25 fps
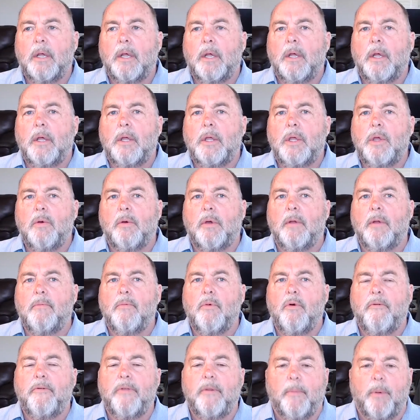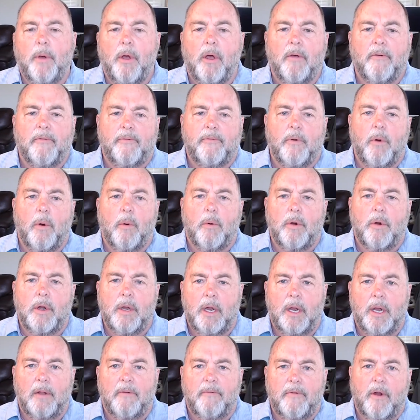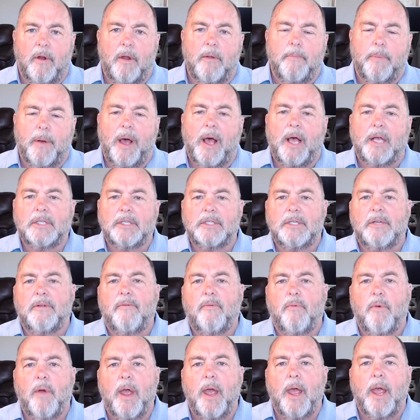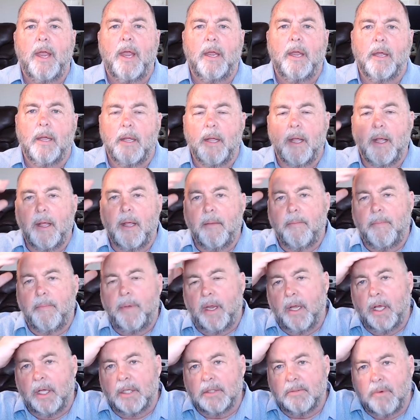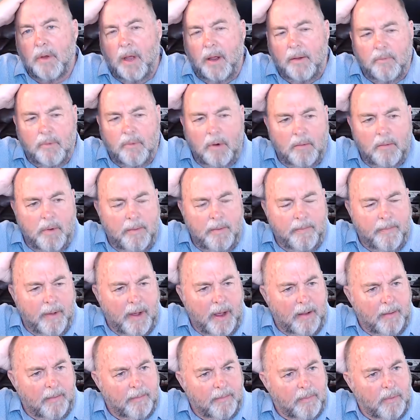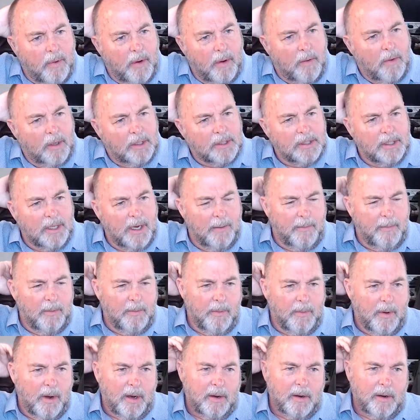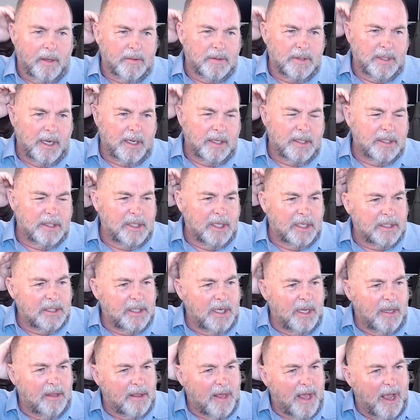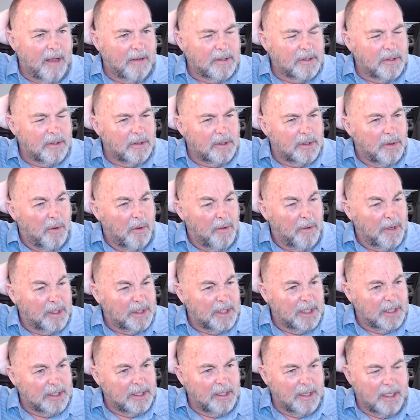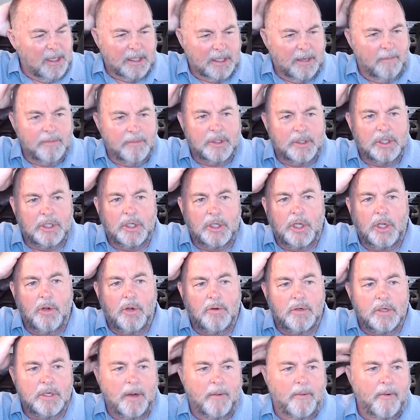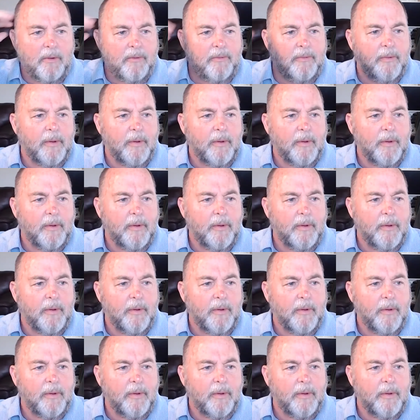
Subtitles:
you can move the ball forward in a very positive way. Because what did we buy? What's the number, Mark? It was like 60,000 or 260, some huge number of